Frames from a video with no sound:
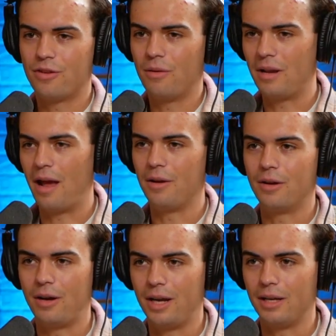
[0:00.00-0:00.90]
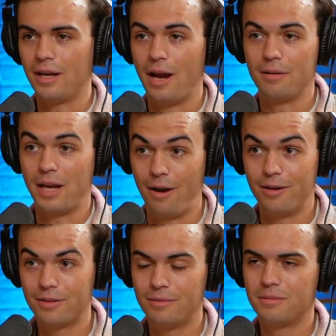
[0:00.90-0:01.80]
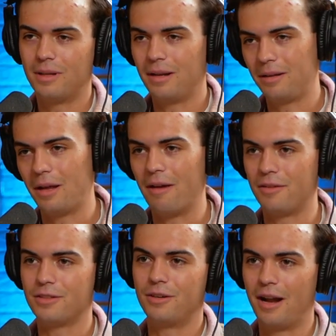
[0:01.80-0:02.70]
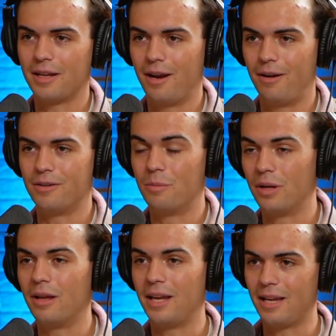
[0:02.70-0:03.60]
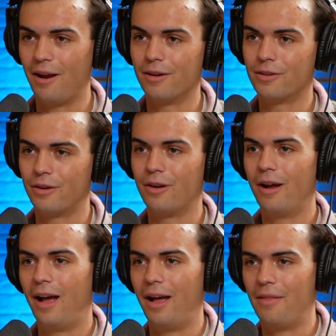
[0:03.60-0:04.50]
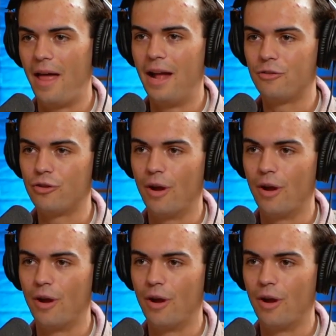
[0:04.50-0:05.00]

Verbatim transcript: of the show? And now you're a char- character. Obviously, you're not a character, but a character on that